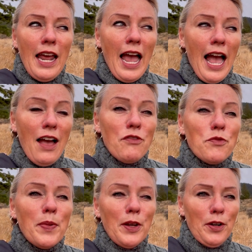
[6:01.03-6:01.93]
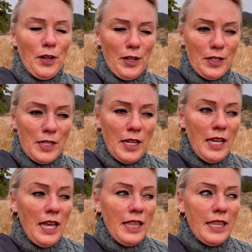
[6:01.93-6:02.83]
have been hurt,
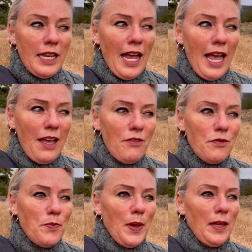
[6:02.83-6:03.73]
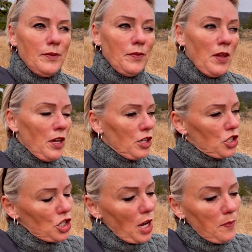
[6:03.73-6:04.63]
that have been
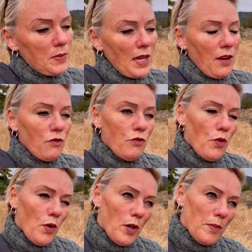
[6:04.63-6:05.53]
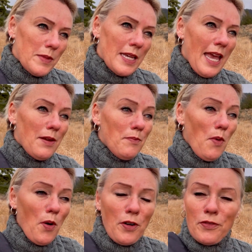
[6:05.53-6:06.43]
shaped and formed and
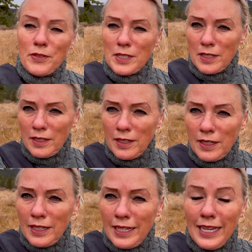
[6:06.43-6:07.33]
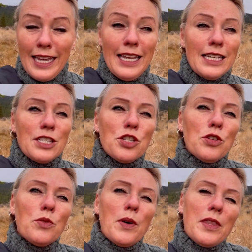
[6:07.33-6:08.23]
morphed
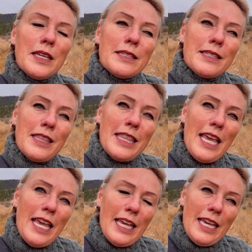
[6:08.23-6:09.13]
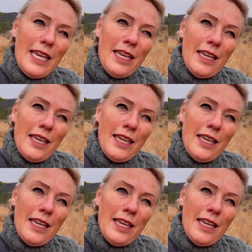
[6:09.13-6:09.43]
into this thing